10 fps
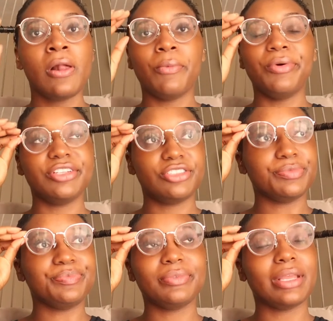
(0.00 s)
which
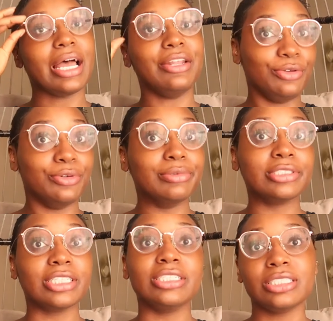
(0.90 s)
I knew it
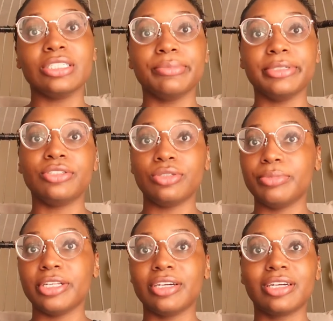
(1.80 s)
was gonna still be too
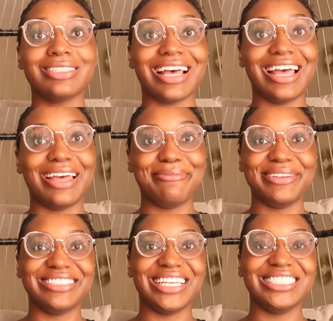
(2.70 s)
bitter because I had
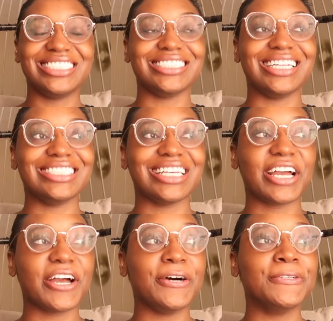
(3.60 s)
been tasting as
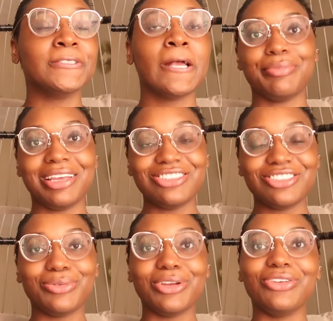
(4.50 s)
I go. So make
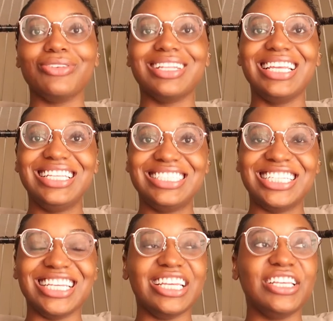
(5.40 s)
sure when you
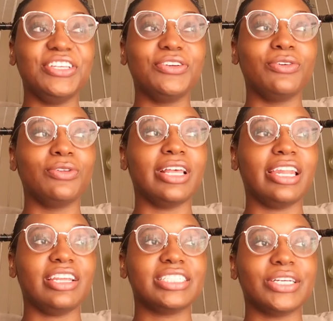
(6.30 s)
leach it, you
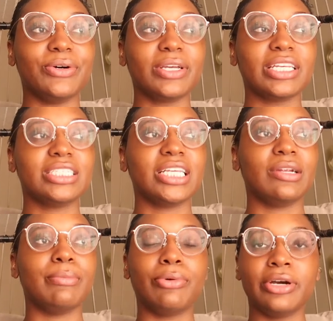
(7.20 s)
let it soak instead
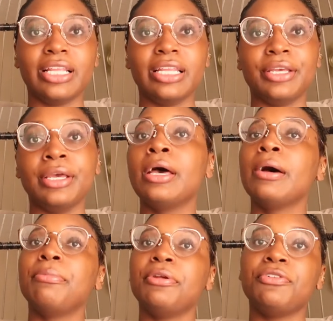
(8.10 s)
of boiling it.
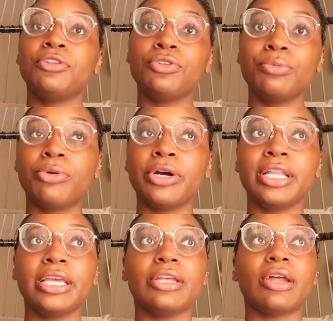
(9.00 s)
But if you do
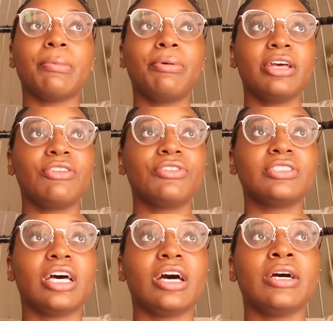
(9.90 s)
boil it and are pressed for
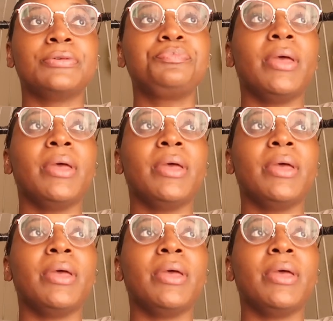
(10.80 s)
time,